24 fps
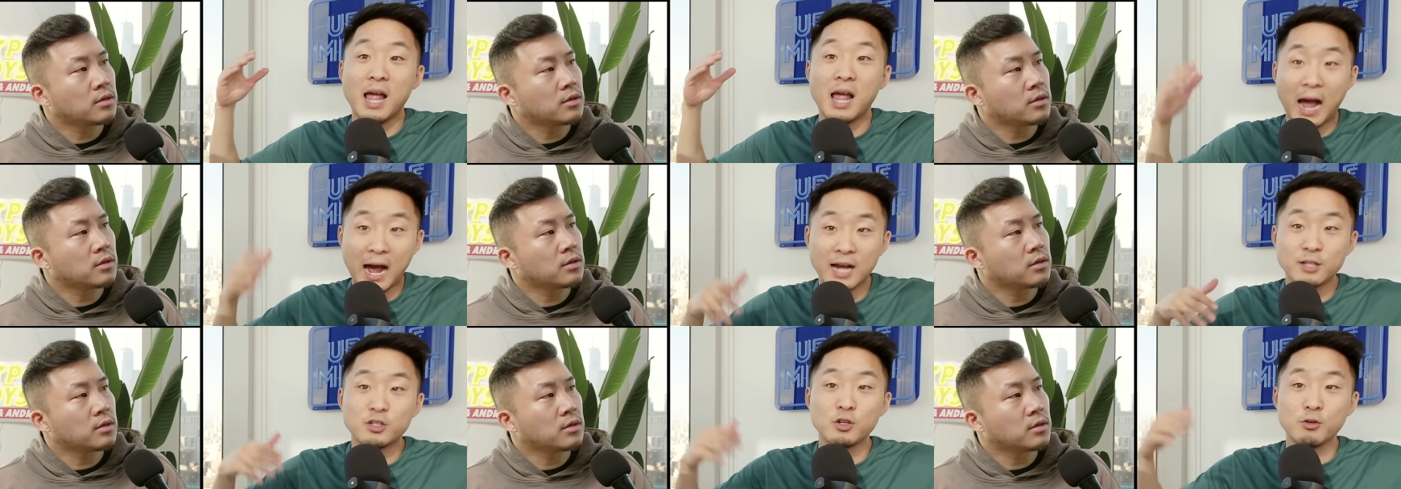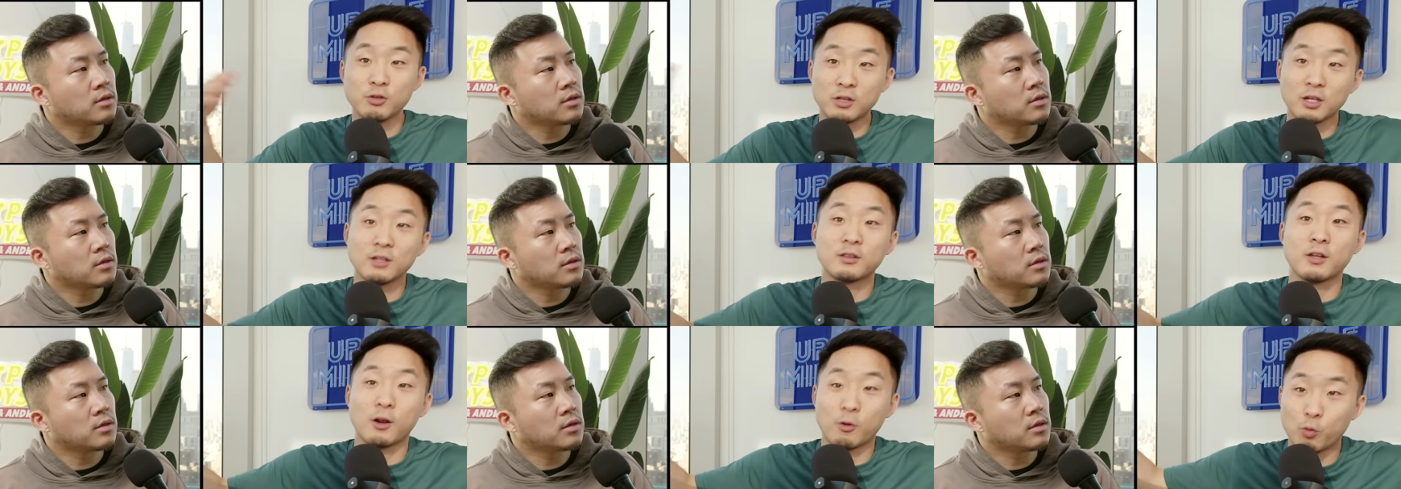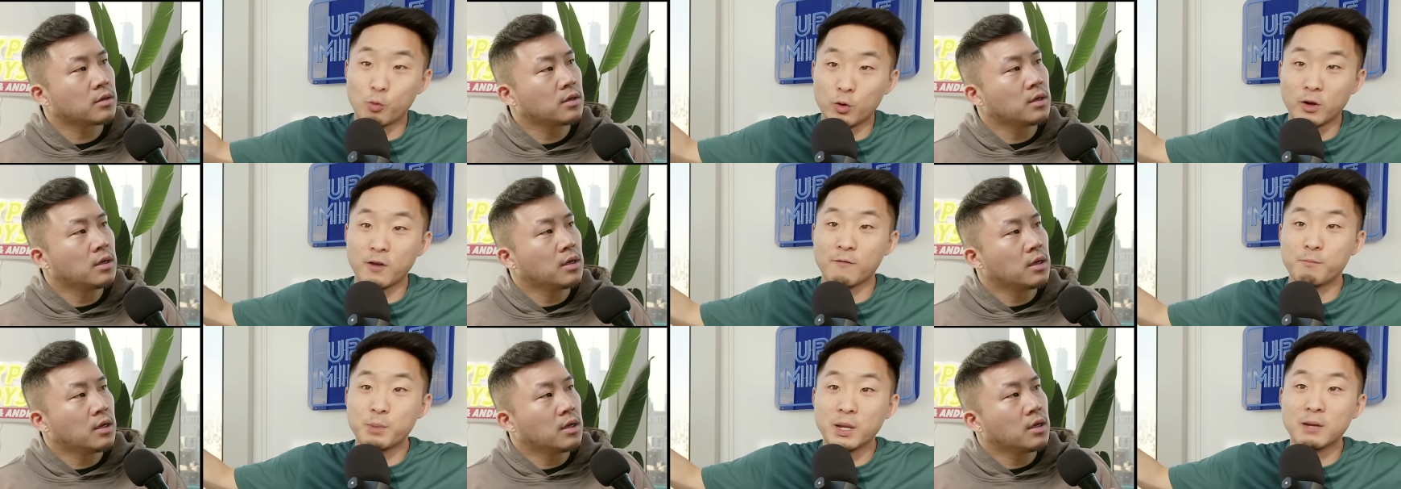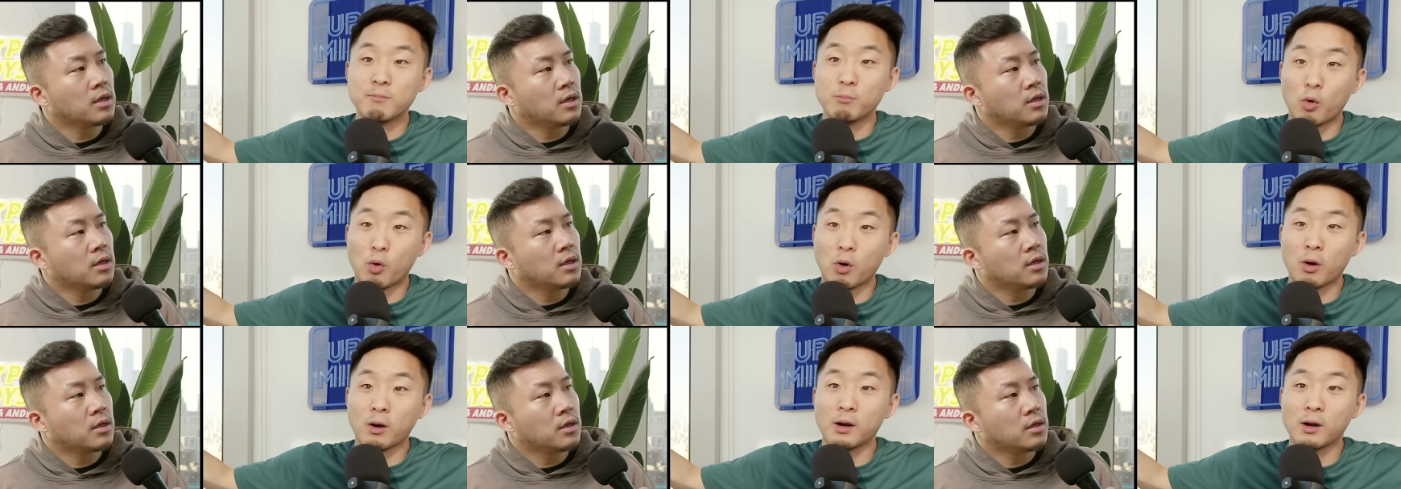Speaker 1: I do think there would have been
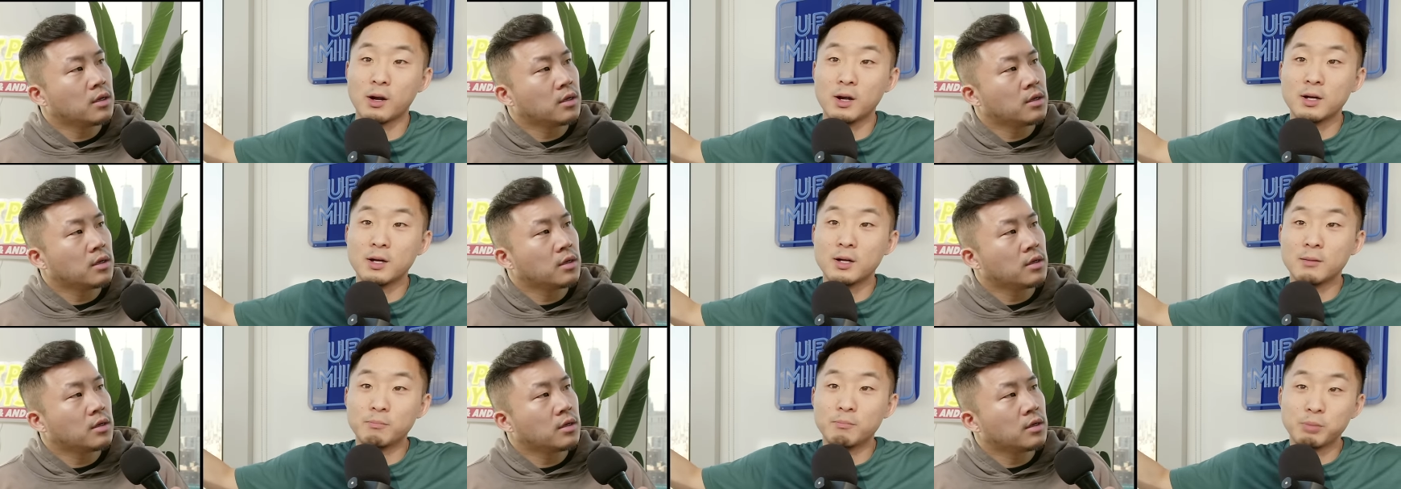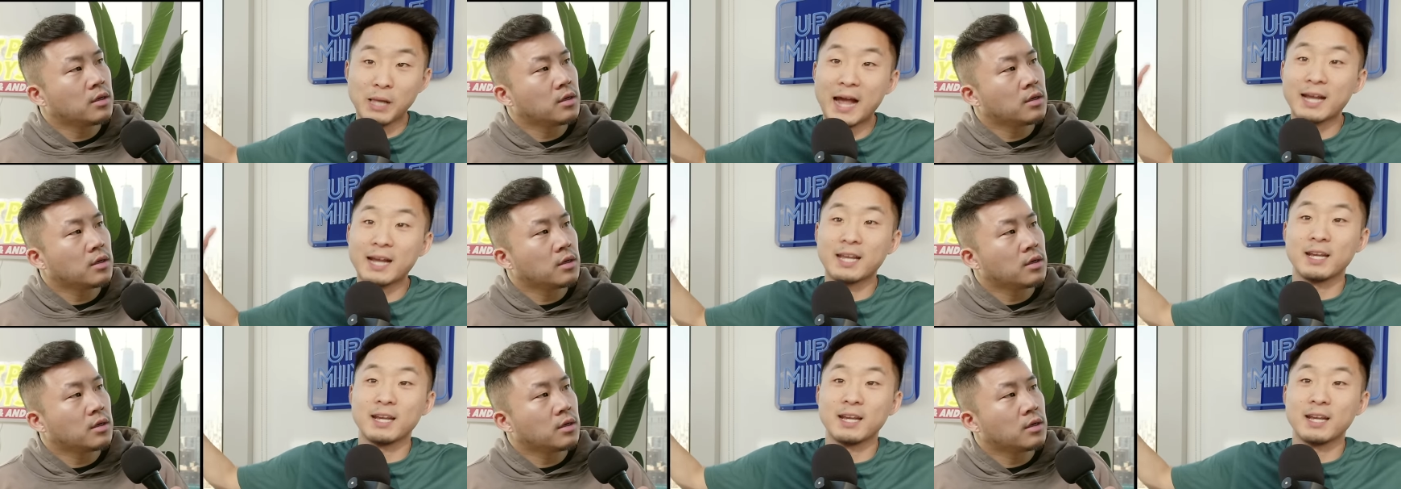more black